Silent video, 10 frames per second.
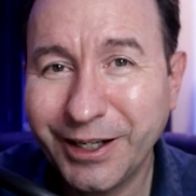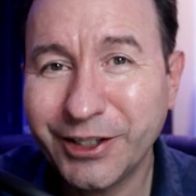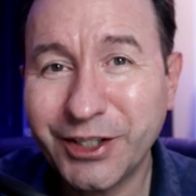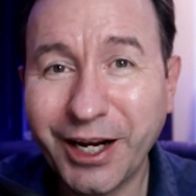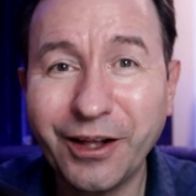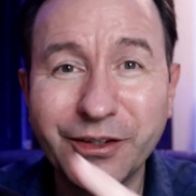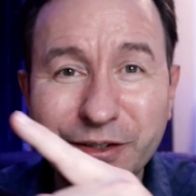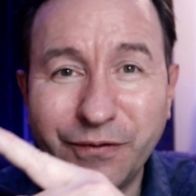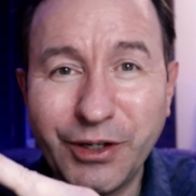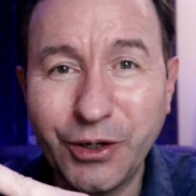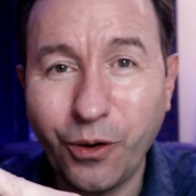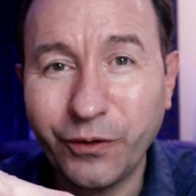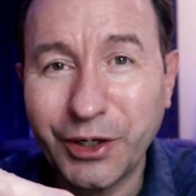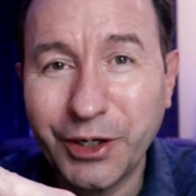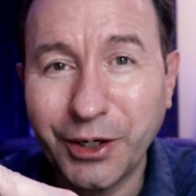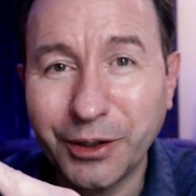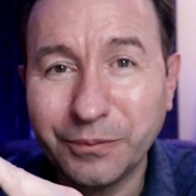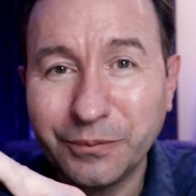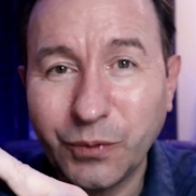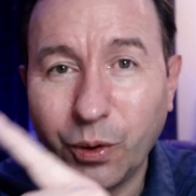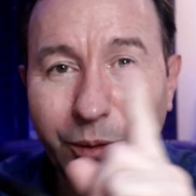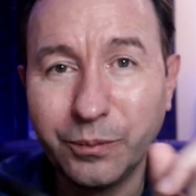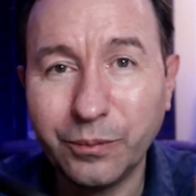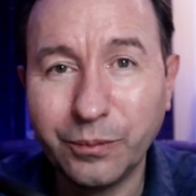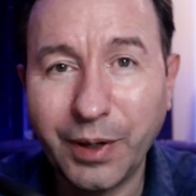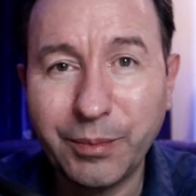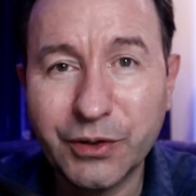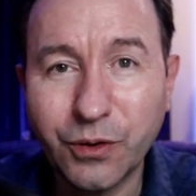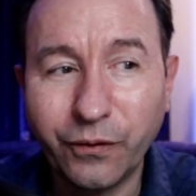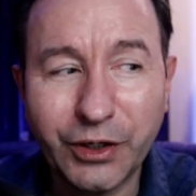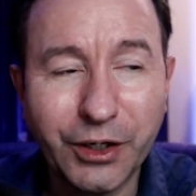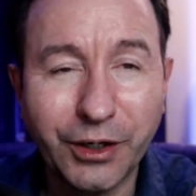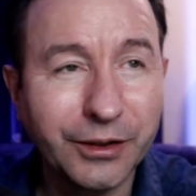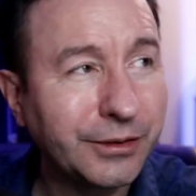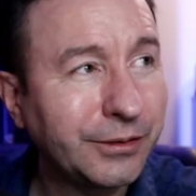check out this video over here, or maybe it's over here.